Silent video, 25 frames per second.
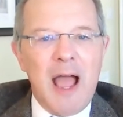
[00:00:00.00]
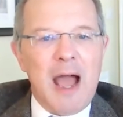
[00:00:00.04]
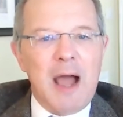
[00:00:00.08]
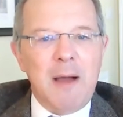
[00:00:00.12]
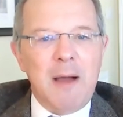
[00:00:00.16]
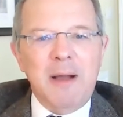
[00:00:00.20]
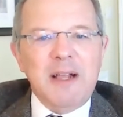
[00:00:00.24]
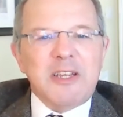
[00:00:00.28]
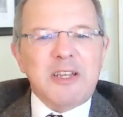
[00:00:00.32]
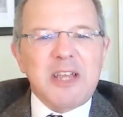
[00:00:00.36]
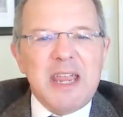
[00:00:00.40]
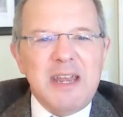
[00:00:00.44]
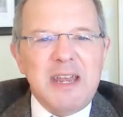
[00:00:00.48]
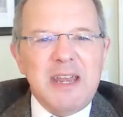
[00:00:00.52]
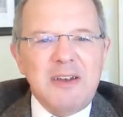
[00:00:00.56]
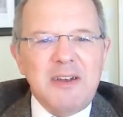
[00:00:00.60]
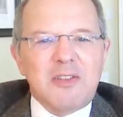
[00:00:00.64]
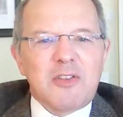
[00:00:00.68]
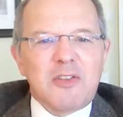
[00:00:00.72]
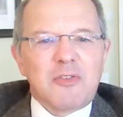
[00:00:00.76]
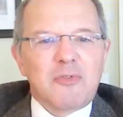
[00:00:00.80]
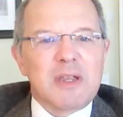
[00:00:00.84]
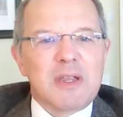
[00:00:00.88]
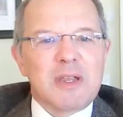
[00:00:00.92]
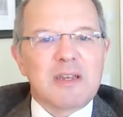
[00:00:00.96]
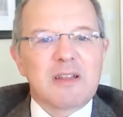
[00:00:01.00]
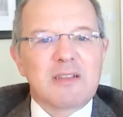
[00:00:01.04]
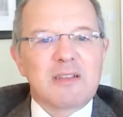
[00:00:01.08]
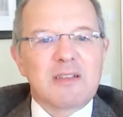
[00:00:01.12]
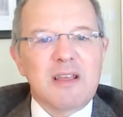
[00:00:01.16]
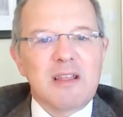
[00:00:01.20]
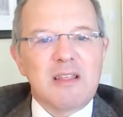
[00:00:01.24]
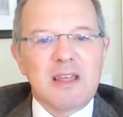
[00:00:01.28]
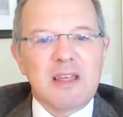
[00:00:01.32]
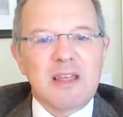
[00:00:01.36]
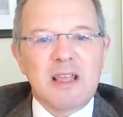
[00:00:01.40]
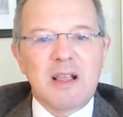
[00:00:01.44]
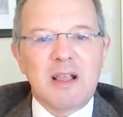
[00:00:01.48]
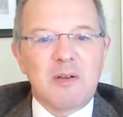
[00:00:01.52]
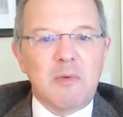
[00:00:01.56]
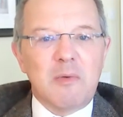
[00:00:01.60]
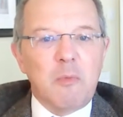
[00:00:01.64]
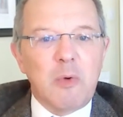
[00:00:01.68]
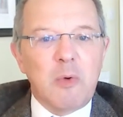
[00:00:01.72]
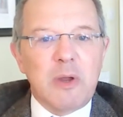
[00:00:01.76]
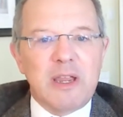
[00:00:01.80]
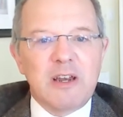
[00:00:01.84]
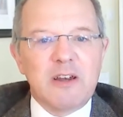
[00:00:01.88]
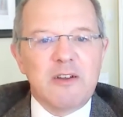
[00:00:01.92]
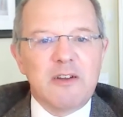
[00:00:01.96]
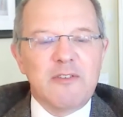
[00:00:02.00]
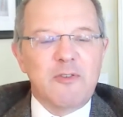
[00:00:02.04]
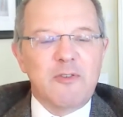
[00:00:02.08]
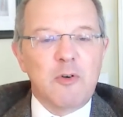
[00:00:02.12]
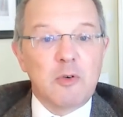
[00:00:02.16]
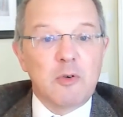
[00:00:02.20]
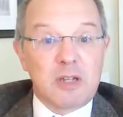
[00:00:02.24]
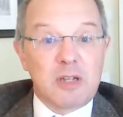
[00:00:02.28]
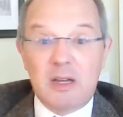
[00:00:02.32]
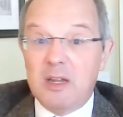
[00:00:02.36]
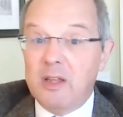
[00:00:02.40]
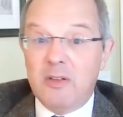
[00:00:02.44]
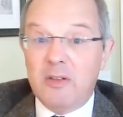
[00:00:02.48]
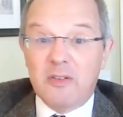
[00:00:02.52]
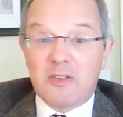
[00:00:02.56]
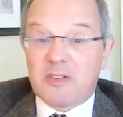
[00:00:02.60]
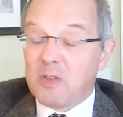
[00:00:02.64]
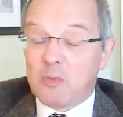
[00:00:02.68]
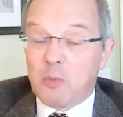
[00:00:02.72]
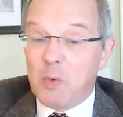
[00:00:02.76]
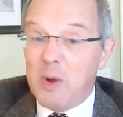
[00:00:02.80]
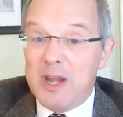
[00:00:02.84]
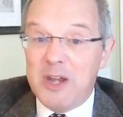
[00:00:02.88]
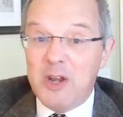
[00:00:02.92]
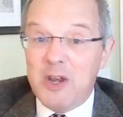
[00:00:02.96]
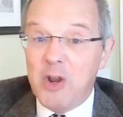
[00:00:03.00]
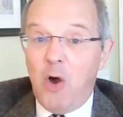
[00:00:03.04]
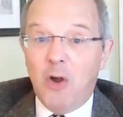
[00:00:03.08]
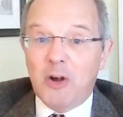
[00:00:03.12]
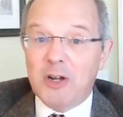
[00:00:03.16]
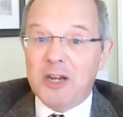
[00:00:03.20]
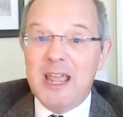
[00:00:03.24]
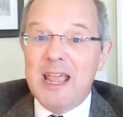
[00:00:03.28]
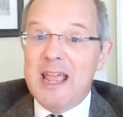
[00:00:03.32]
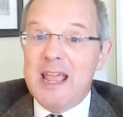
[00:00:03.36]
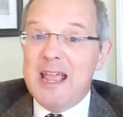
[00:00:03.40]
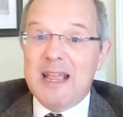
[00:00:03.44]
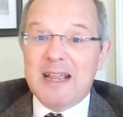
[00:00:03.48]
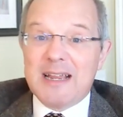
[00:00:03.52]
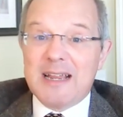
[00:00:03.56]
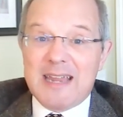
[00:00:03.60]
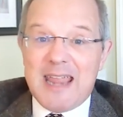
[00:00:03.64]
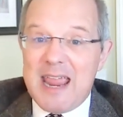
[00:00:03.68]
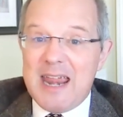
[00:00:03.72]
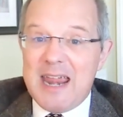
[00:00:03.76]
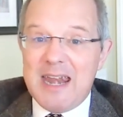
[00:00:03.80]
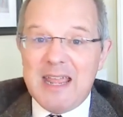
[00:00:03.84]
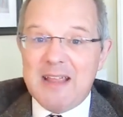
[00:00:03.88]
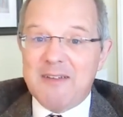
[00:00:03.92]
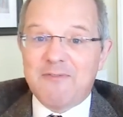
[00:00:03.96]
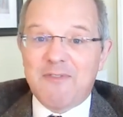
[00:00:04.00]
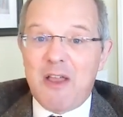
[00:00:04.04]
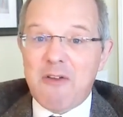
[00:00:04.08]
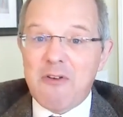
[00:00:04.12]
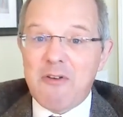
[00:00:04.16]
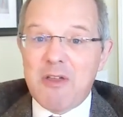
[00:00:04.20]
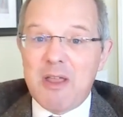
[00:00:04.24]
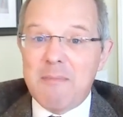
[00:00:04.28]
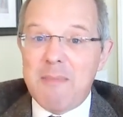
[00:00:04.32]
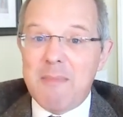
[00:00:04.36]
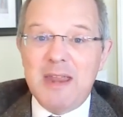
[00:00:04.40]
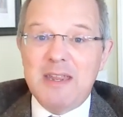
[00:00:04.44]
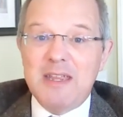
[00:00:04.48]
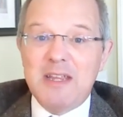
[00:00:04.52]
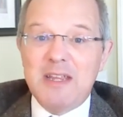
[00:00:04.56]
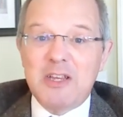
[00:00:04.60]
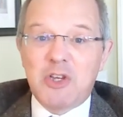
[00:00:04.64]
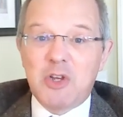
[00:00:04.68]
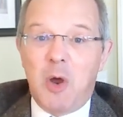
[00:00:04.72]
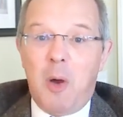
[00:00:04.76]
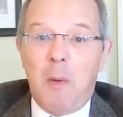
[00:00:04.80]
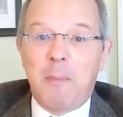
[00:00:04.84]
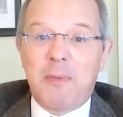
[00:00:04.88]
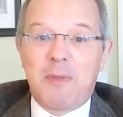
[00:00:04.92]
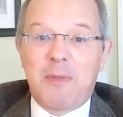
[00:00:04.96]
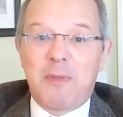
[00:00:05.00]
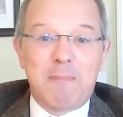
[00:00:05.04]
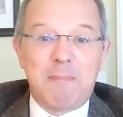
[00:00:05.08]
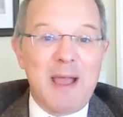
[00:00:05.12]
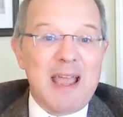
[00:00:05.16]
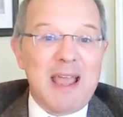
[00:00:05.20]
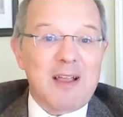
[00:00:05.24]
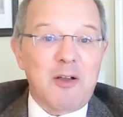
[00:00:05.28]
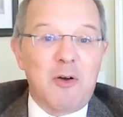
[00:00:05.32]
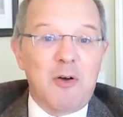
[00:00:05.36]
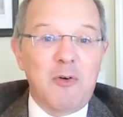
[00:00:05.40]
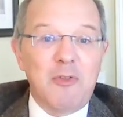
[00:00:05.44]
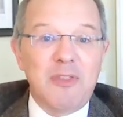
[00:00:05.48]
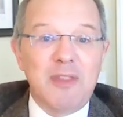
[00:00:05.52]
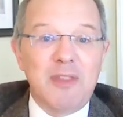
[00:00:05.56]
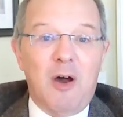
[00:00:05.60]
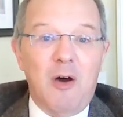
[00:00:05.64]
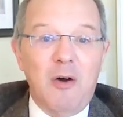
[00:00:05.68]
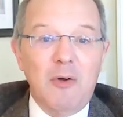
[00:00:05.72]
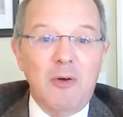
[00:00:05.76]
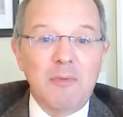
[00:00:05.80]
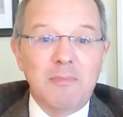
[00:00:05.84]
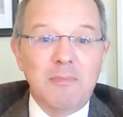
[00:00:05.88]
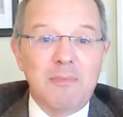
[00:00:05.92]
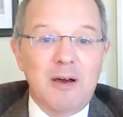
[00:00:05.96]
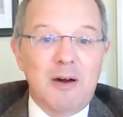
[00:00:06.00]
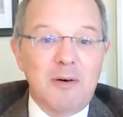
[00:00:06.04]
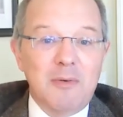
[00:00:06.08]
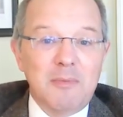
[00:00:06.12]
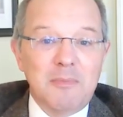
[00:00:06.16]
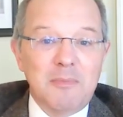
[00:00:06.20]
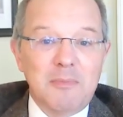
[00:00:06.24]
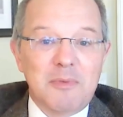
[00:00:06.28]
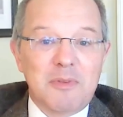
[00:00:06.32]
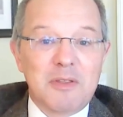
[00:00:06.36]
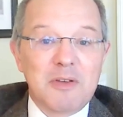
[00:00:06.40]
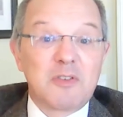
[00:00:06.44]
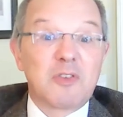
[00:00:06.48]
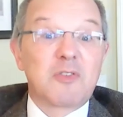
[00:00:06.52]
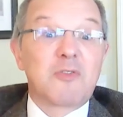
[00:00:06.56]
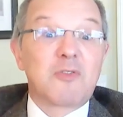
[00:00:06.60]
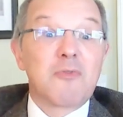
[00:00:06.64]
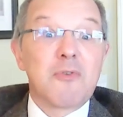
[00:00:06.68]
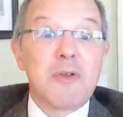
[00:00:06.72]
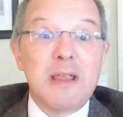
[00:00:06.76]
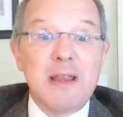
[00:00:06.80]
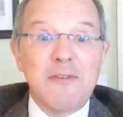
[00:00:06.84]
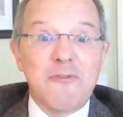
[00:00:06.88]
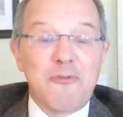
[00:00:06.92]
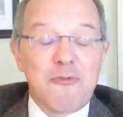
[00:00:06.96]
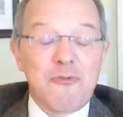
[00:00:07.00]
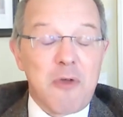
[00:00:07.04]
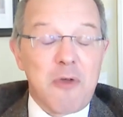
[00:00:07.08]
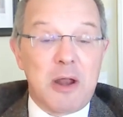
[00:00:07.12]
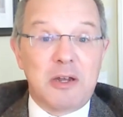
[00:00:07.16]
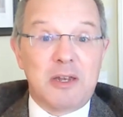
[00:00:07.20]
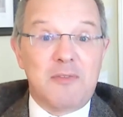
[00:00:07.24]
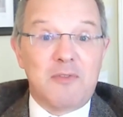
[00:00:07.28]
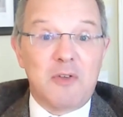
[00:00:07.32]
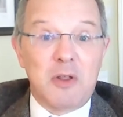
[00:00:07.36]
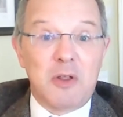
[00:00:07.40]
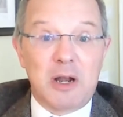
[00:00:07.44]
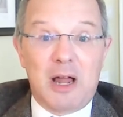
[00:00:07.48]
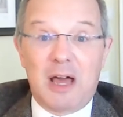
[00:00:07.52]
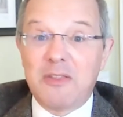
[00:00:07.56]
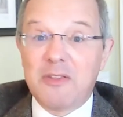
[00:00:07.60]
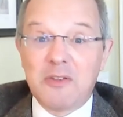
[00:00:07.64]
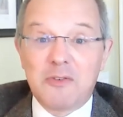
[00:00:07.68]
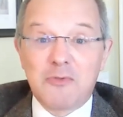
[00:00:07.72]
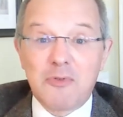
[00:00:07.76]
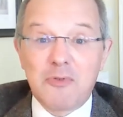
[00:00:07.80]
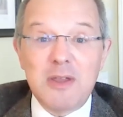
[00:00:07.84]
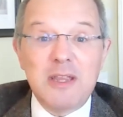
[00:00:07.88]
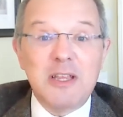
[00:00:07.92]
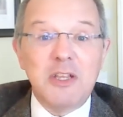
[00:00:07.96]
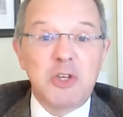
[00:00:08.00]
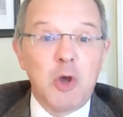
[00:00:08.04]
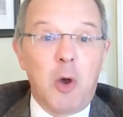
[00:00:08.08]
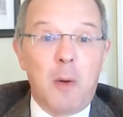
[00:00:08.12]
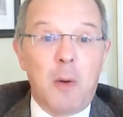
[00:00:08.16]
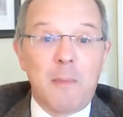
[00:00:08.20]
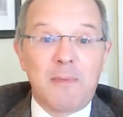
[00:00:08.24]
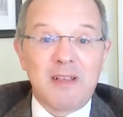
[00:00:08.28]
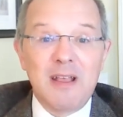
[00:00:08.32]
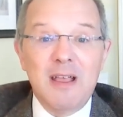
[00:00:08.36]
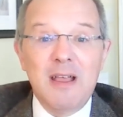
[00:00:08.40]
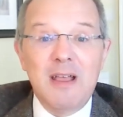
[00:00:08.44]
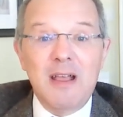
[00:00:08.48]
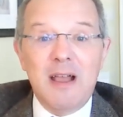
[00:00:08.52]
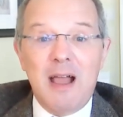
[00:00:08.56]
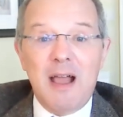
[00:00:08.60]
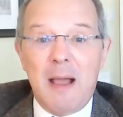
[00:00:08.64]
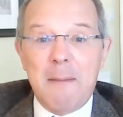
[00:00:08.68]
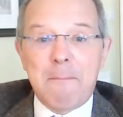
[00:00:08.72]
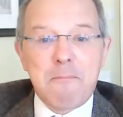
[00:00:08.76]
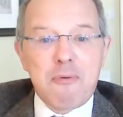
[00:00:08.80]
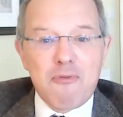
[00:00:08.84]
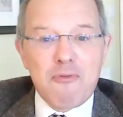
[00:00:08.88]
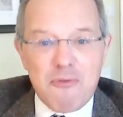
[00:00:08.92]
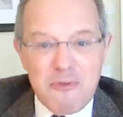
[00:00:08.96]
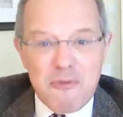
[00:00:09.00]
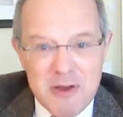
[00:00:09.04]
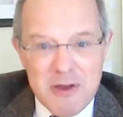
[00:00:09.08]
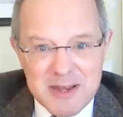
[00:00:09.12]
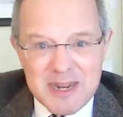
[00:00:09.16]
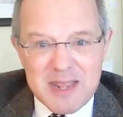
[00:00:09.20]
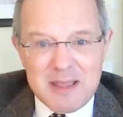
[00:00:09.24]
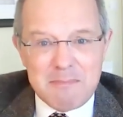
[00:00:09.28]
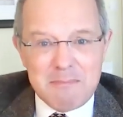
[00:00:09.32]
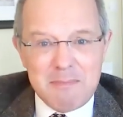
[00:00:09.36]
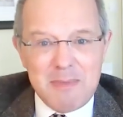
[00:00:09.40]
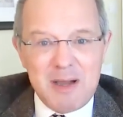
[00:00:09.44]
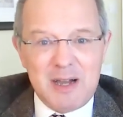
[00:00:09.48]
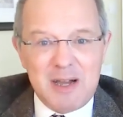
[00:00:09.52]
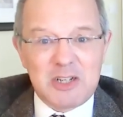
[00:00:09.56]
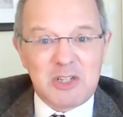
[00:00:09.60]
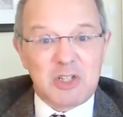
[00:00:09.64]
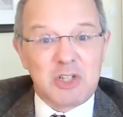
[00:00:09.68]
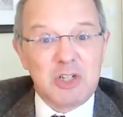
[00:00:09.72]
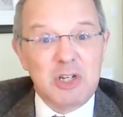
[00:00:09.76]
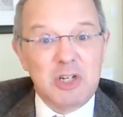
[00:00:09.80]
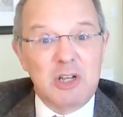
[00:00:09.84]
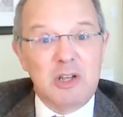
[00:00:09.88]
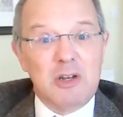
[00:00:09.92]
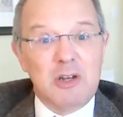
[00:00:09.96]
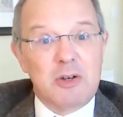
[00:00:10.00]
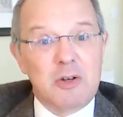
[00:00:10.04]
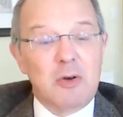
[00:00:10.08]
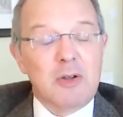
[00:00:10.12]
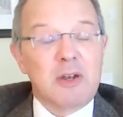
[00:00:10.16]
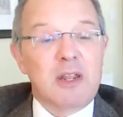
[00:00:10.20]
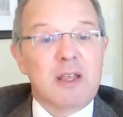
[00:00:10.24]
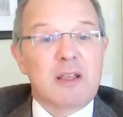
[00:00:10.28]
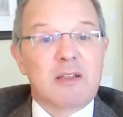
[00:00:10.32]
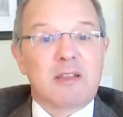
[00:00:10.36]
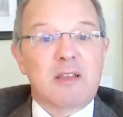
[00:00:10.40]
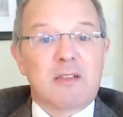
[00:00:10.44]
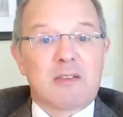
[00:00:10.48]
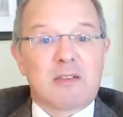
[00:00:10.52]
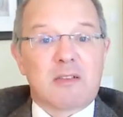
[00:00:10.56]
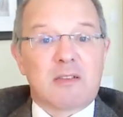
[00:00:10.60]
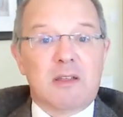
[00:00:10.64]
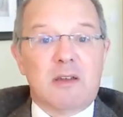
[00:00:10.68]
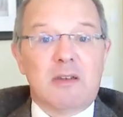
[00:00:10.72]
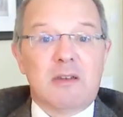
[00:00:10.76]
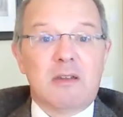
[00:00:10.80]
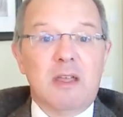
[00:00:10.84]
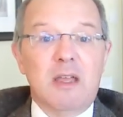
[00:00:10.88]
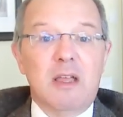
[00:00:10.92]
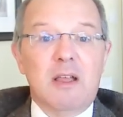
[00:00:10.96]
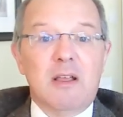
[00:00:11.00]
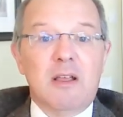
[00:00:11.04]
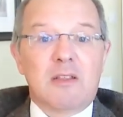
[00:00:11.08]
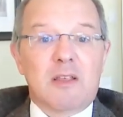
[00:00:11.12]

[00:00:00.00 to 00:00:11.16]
How much industry does he think we can afford to lose? Because we're not getting very many jobs back on the green front, if you like. The green jobs are pretty much non-existent.